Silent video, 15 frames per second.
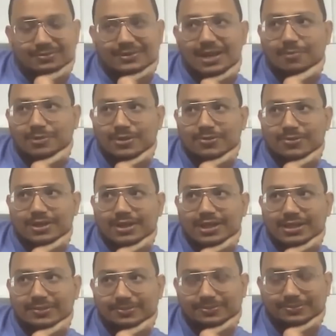Absolutely.
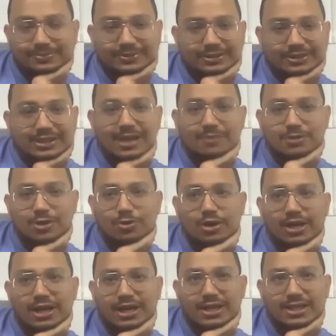Yeah. It's
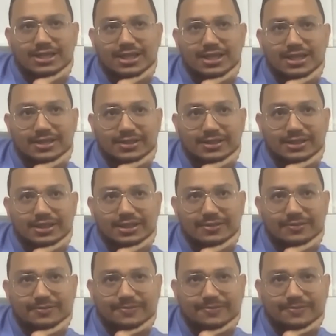absolutely crazy in here.